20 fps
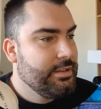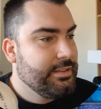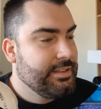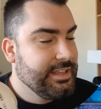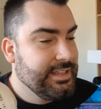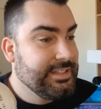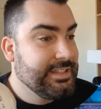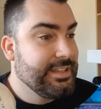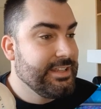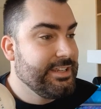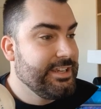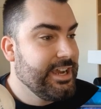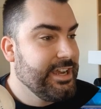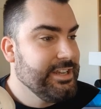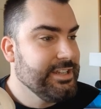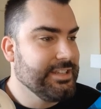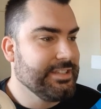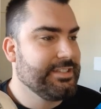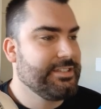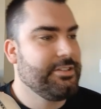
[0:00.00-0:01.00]
These are the
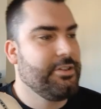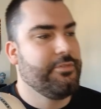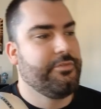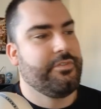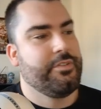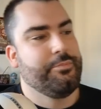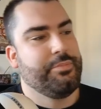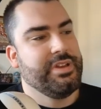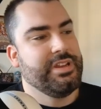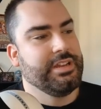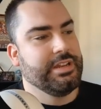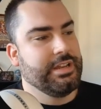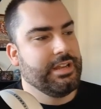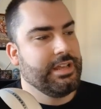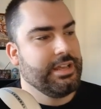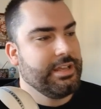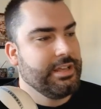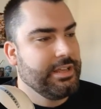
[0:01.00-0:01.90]
changes. So Forbidden,